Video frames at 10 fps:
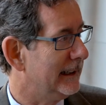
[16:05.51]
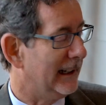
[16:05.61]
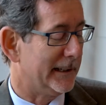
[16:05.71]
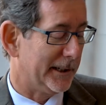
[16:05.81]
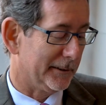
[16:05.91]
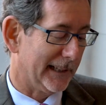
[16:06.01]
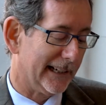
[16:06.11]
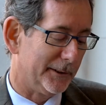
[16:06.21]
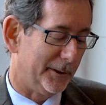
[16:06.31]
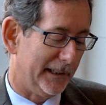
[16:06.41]
Until
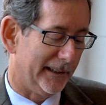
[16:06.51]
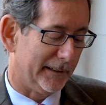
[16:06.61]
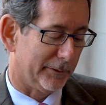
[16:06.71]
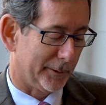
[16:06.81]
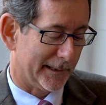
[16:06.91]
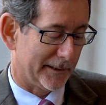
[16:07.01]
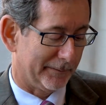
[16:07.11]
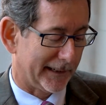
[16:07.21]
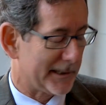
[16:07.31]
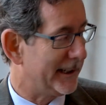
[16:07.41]
now, you need an influenza
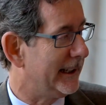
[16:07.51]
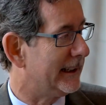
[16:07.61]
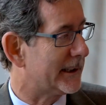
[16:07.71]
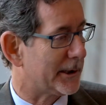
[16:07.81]
vaccine that's